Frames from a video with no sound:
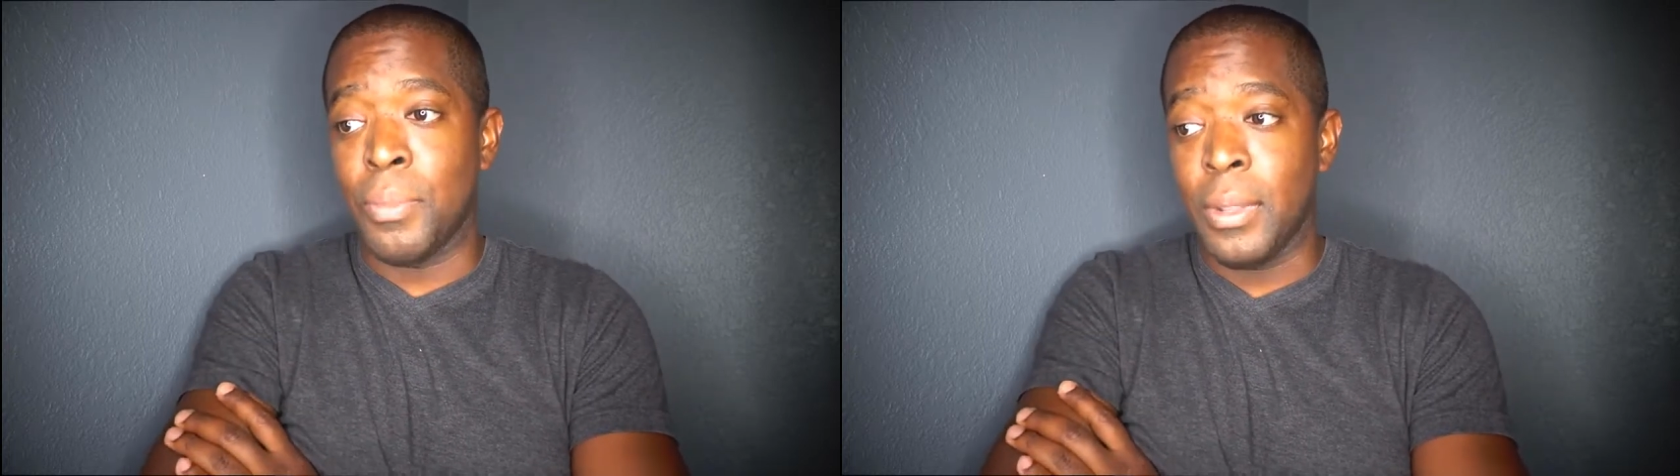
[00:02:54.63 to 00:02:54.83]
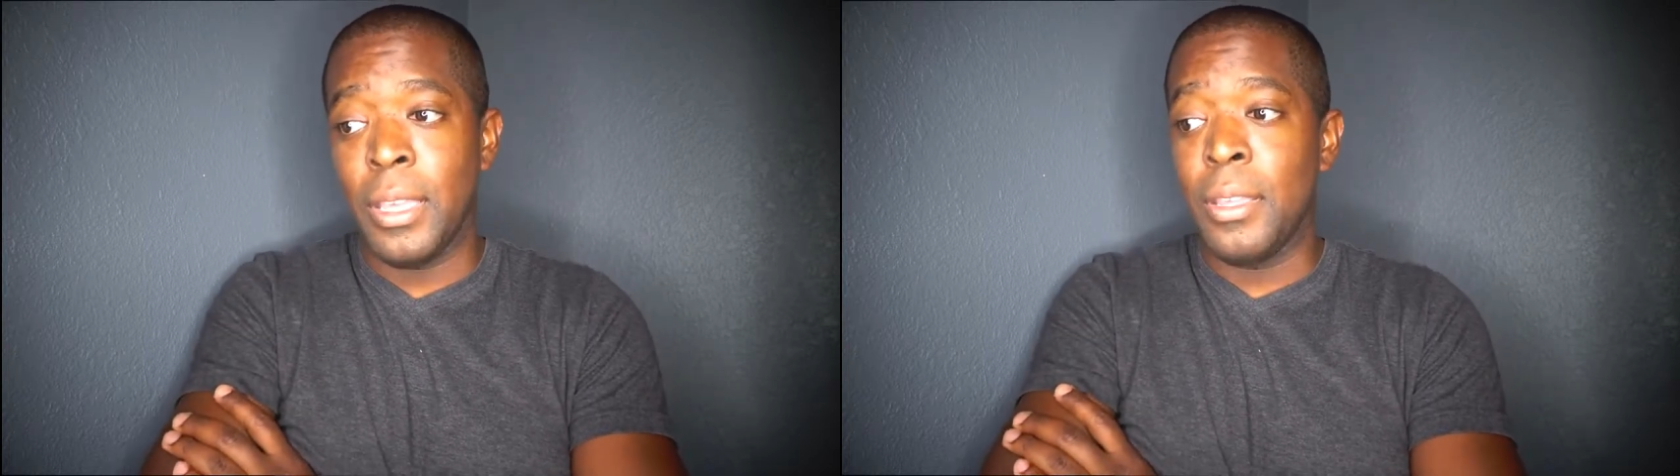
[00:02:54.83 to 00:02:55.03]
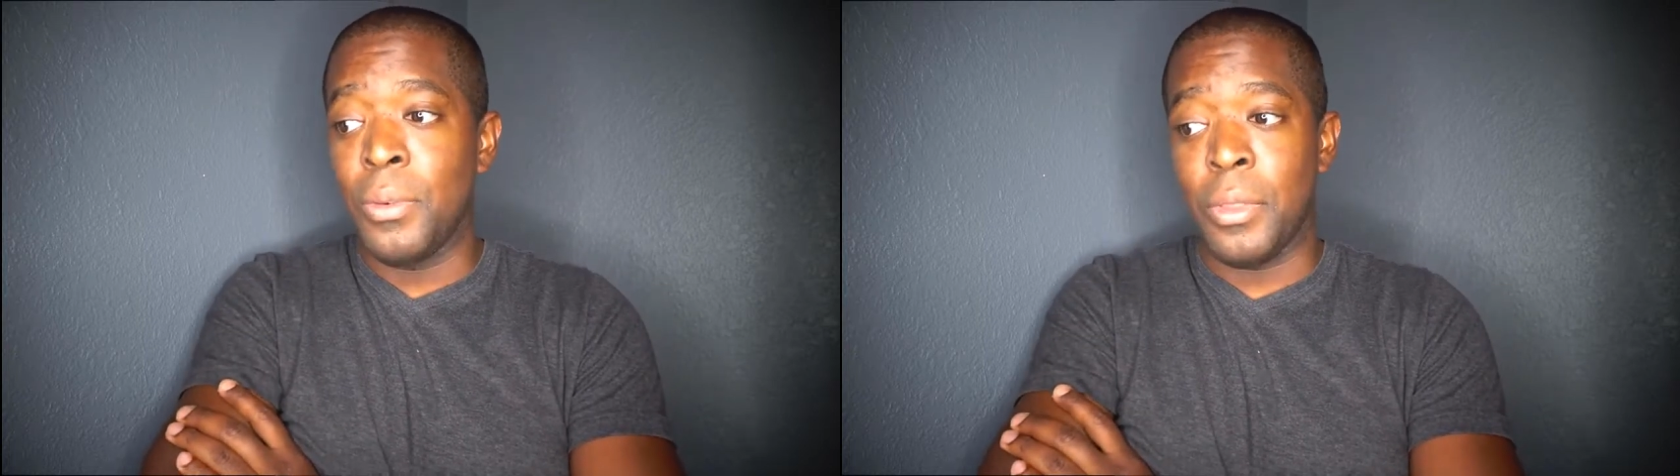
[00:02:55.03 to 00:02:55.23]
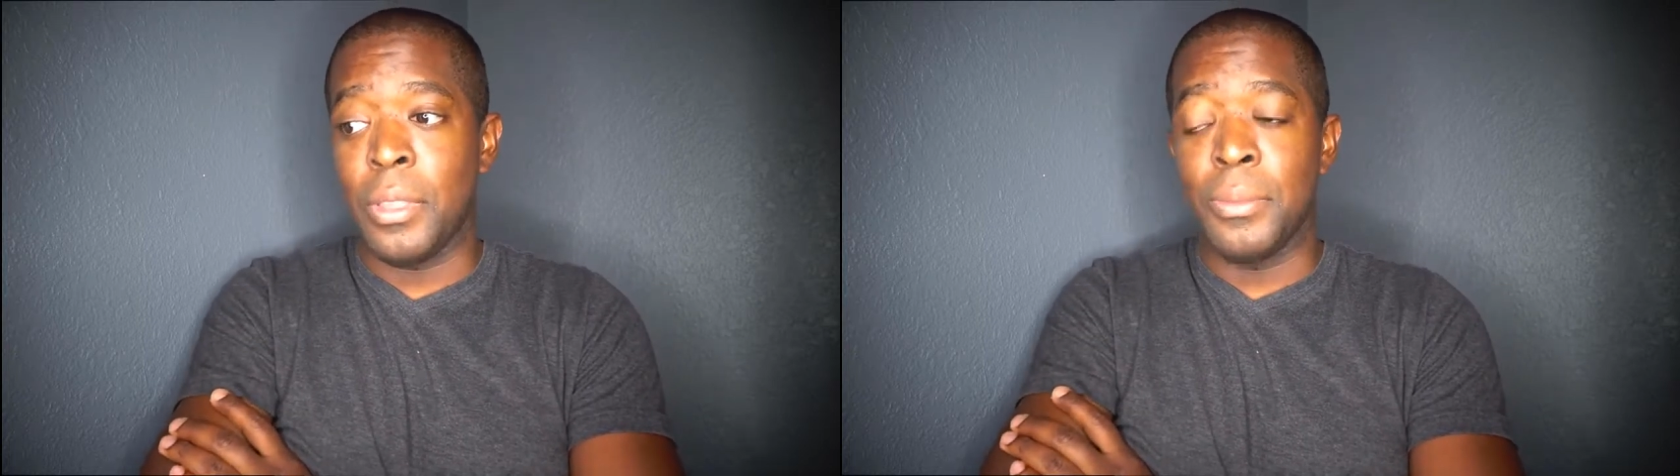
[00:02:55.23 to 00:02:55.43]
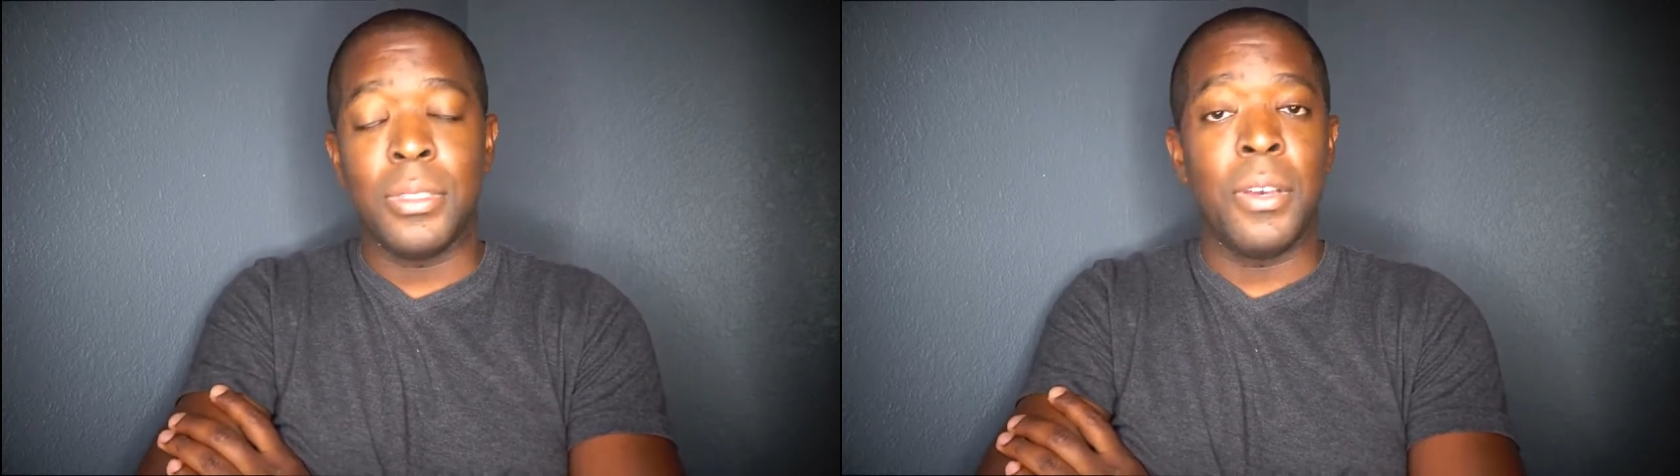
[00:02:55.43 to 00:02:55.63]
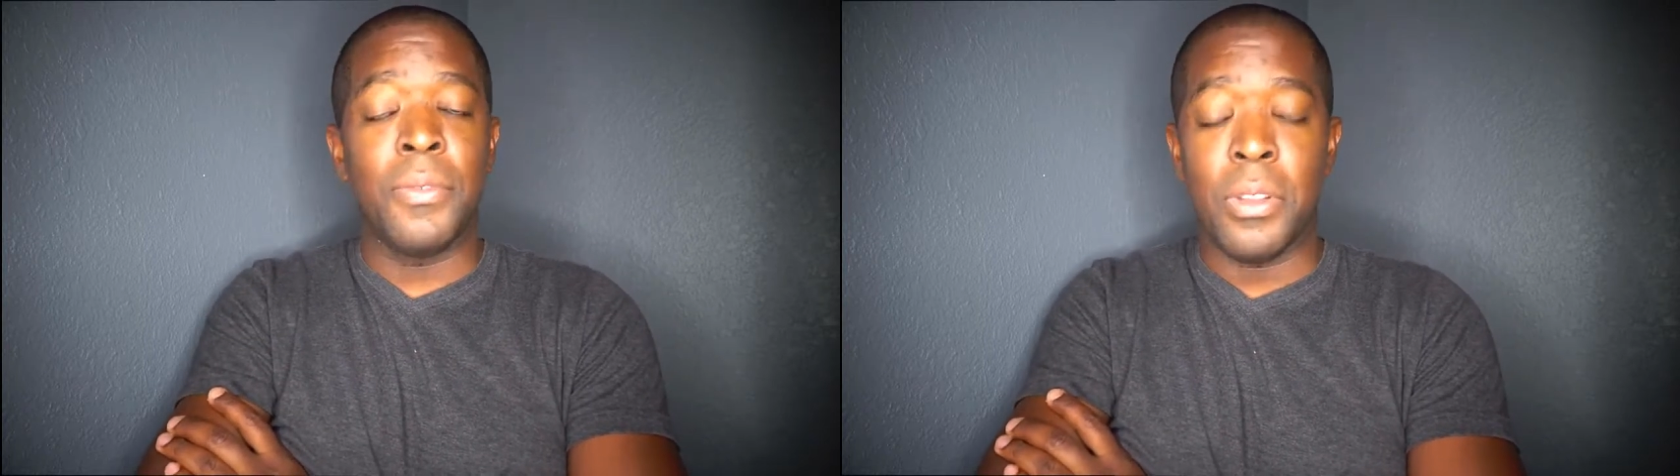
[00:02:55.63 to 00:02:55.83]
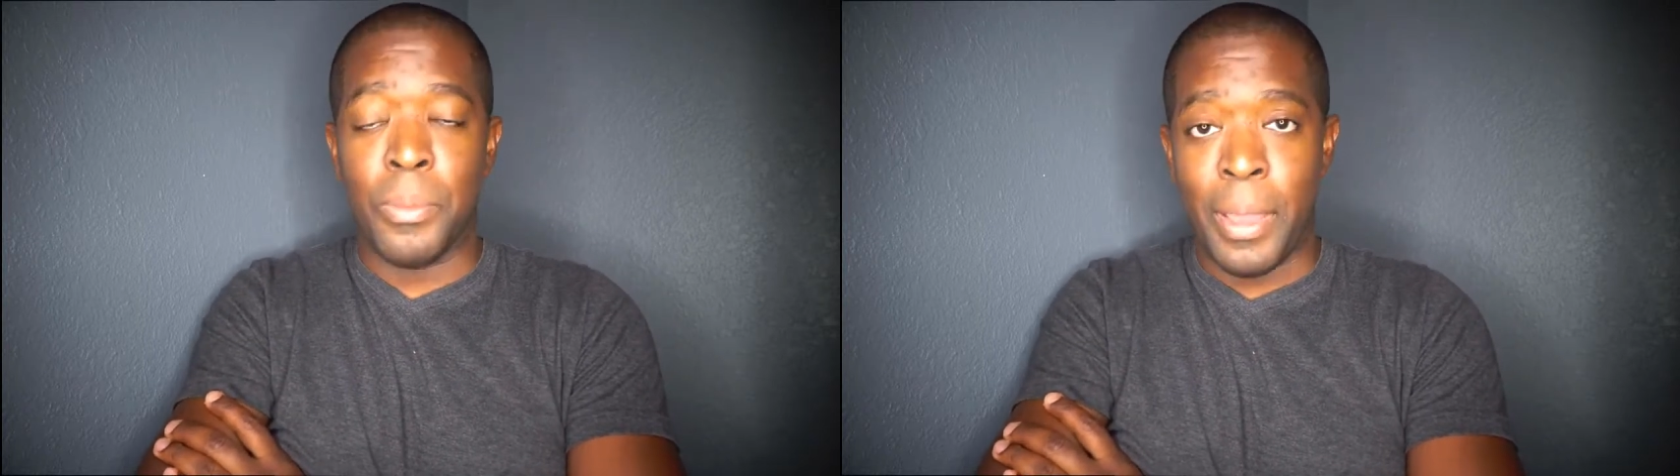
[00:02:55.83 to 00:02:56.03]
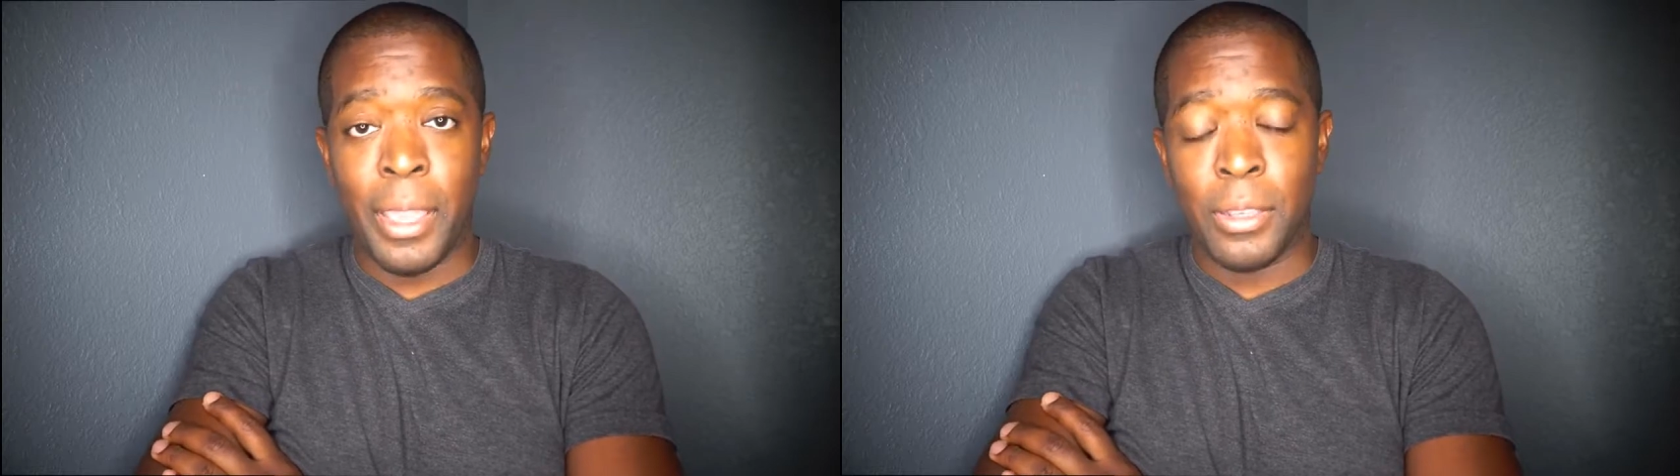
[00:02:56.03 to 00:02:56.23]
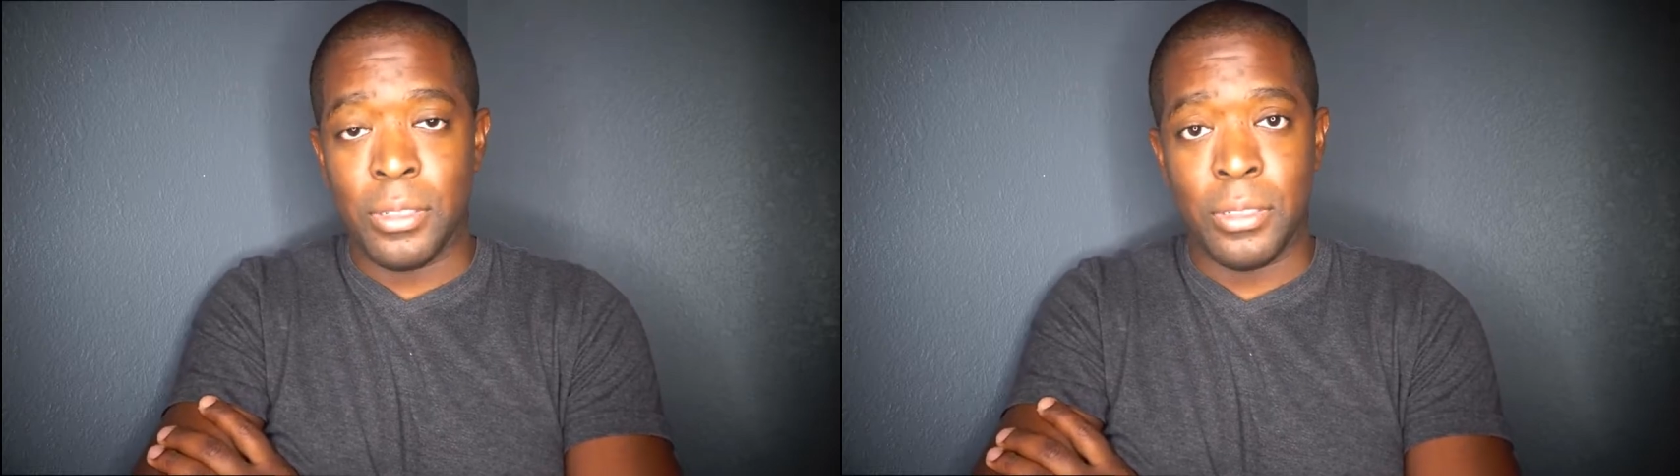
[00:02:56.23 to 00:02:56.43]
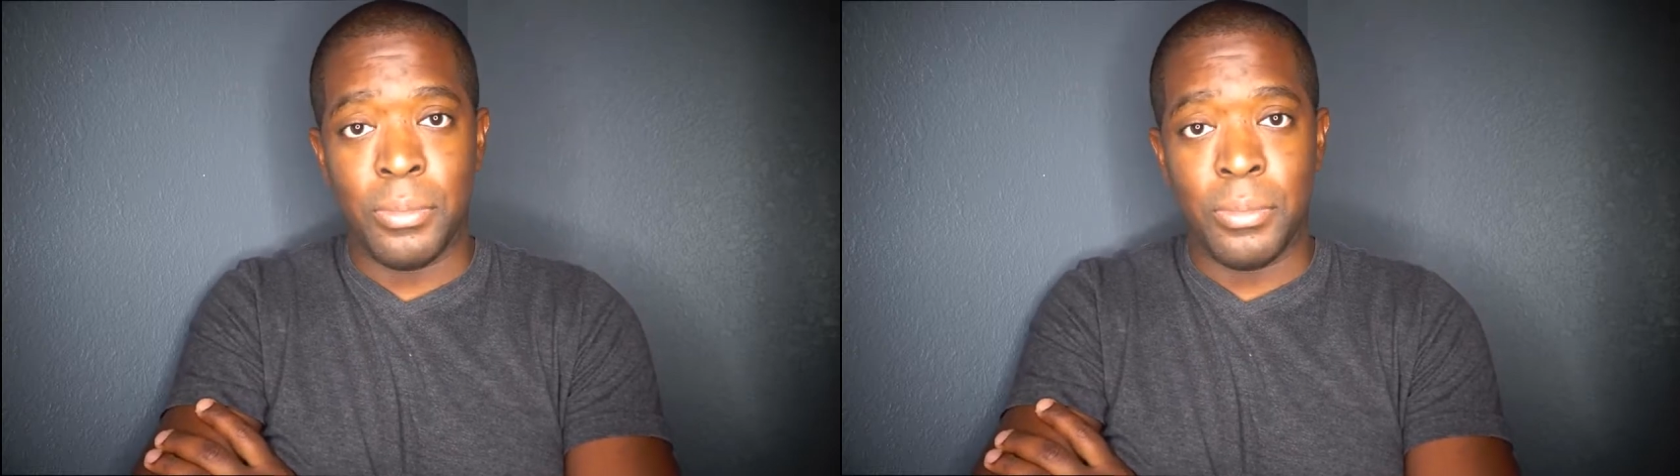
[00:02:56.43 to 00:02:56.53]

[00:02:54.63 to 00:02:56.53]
play with himself on the Packers.